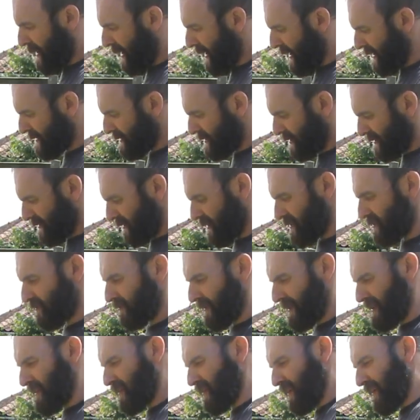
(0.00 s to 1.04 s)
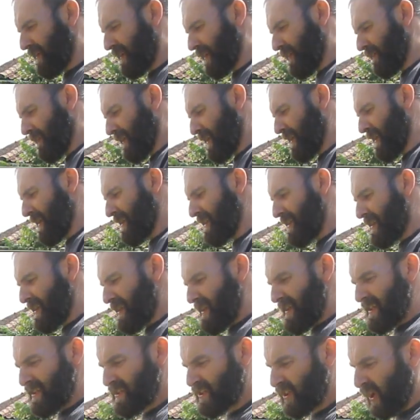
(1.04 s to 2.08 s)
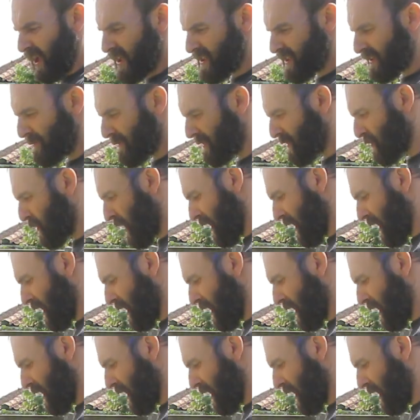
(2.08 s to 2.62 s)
band, nice green sort of thing over here, signs them as